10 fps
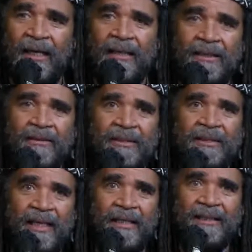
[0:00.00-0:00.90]
you know, the
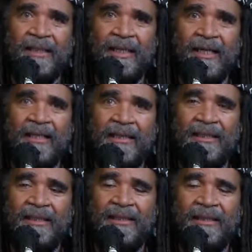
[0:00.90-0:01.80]
things that
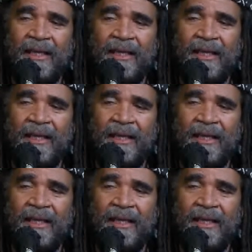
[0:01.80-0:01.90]
these